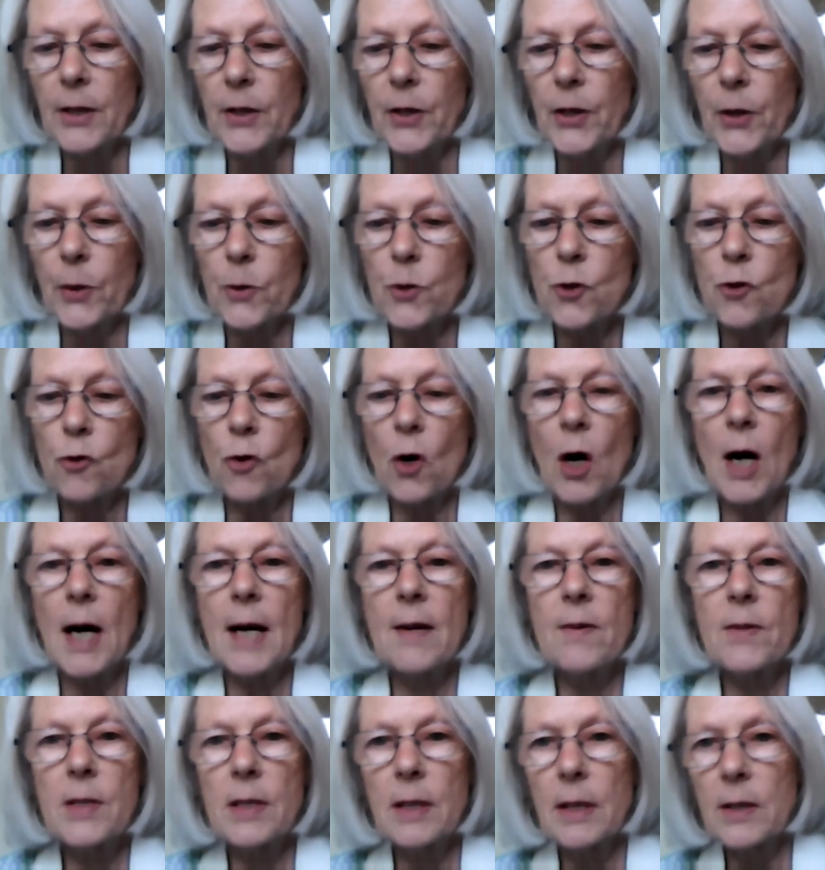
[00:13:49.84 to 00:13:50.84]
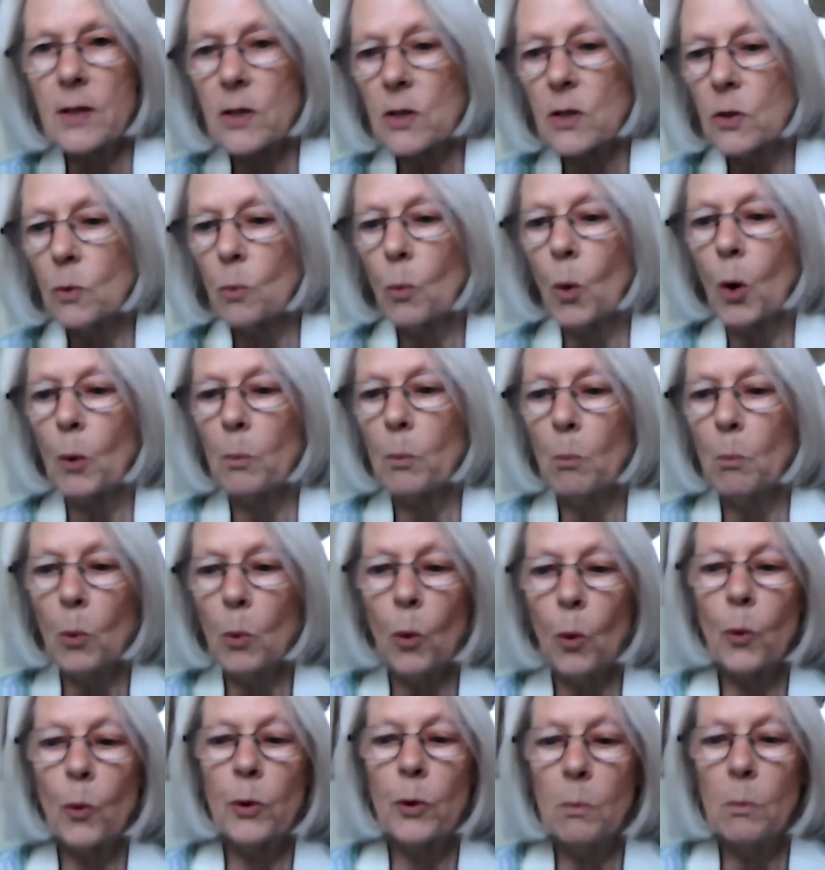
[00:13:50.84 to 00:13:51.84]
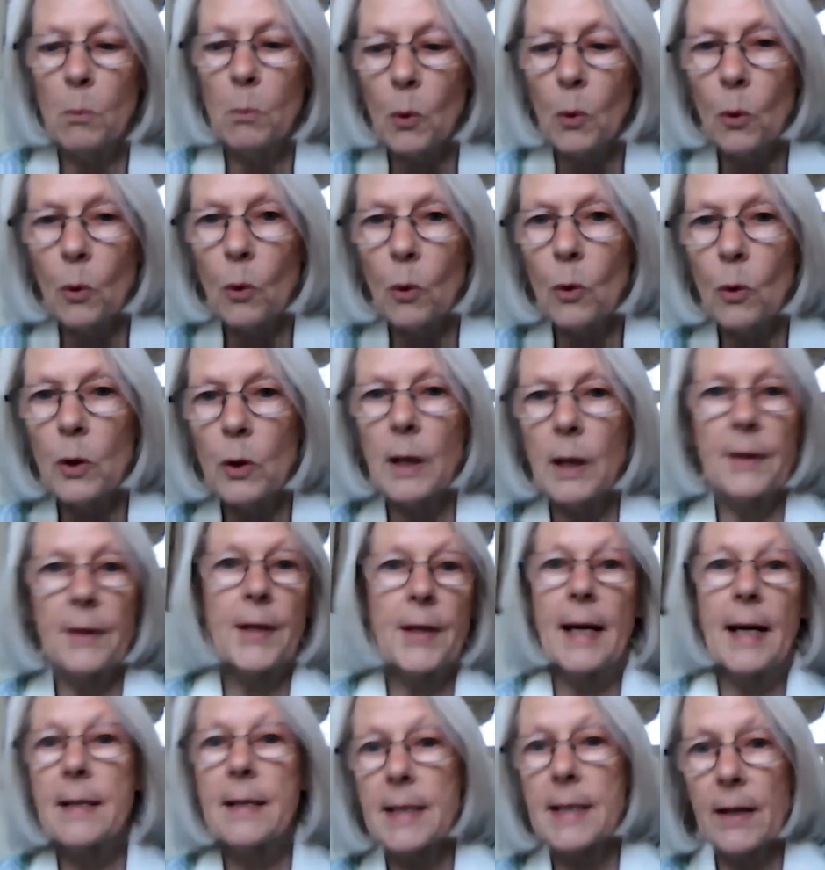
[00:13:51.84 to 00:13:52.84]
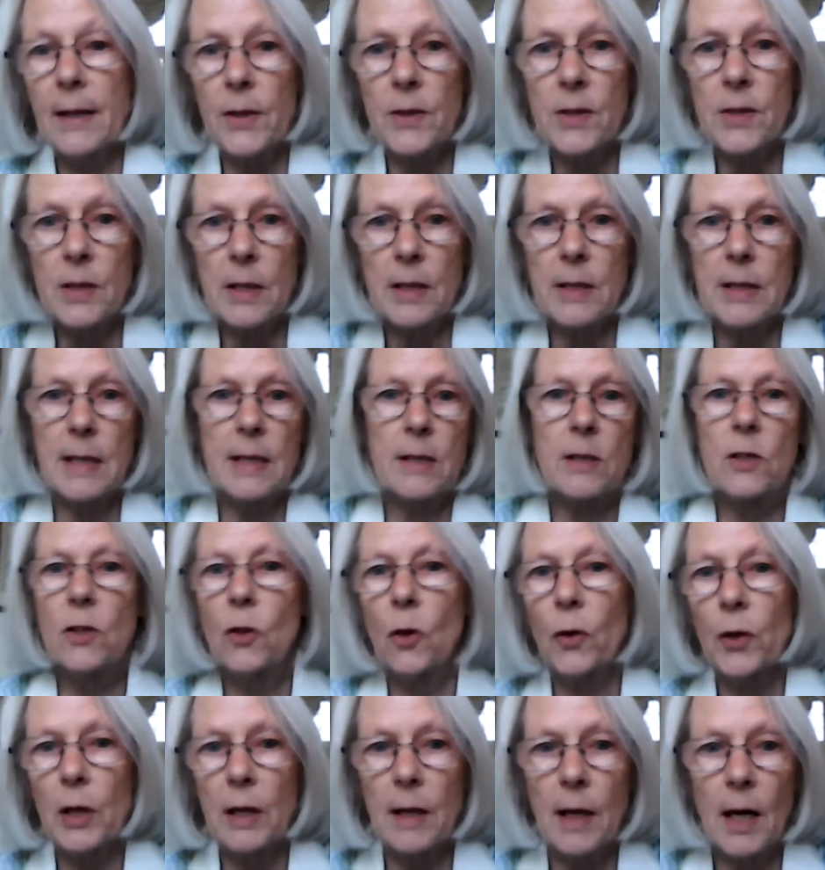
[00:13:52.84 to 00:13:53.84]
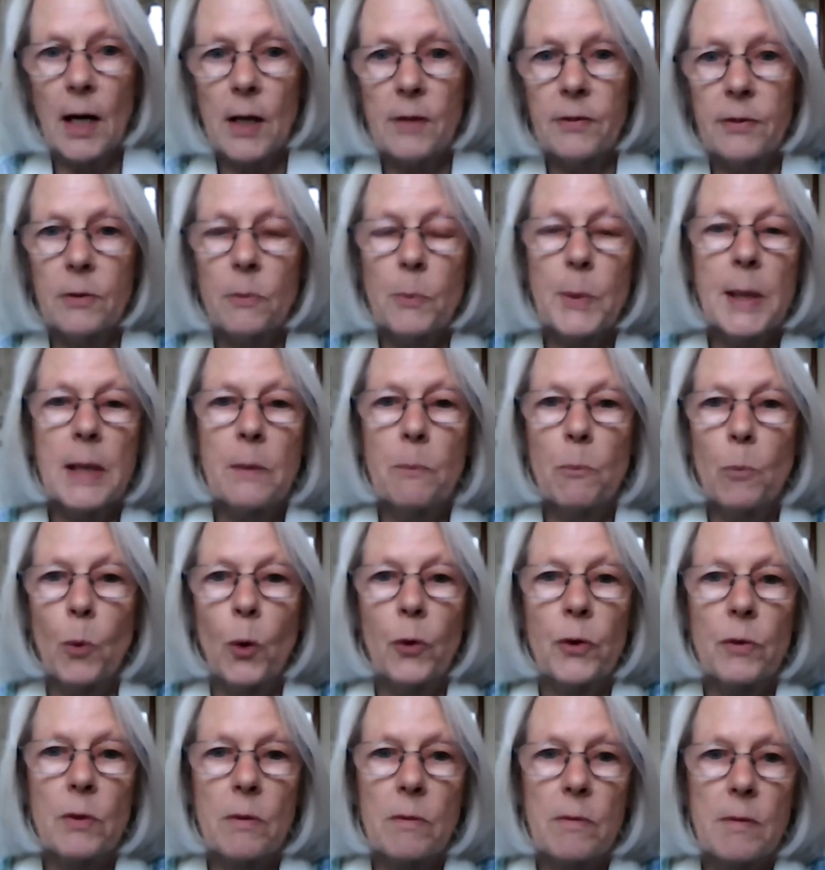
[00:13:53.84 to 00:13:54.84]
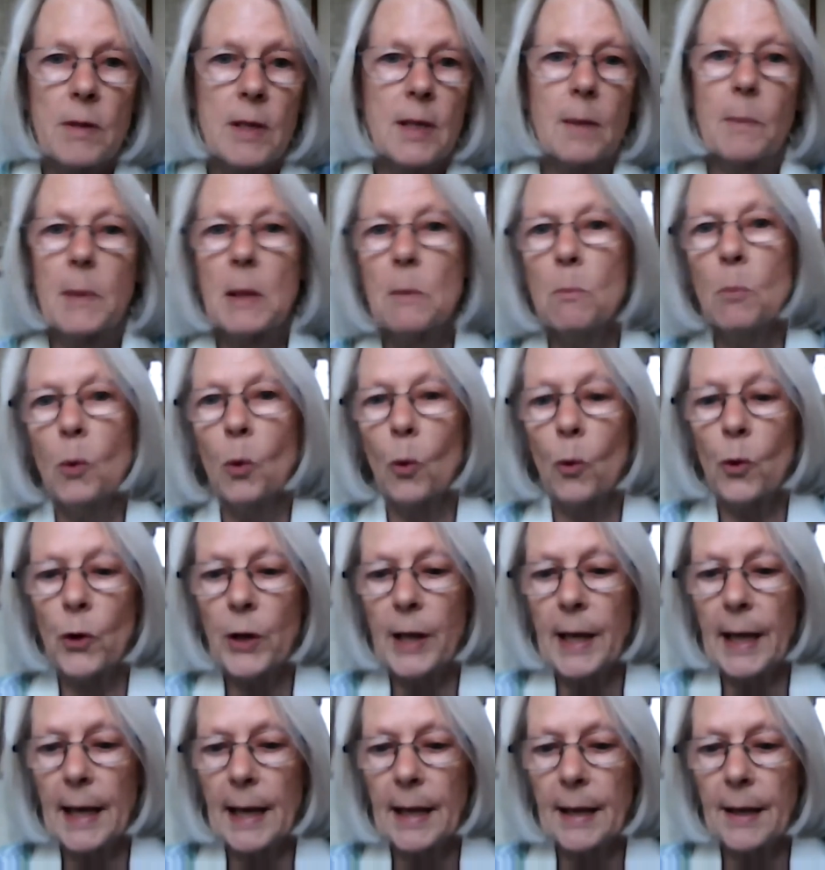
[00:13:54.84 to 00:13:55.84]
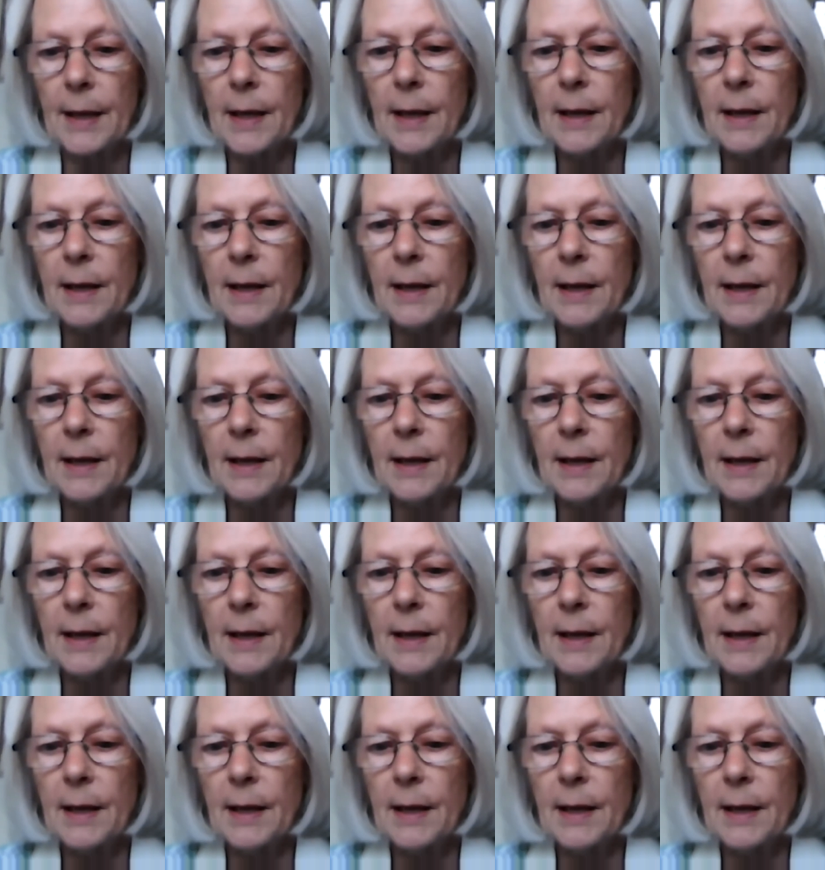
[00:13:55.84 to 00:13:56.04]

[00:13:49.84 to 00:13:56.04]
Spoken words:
drives us to want more and more, and then tells us it's not enough and we want something more again.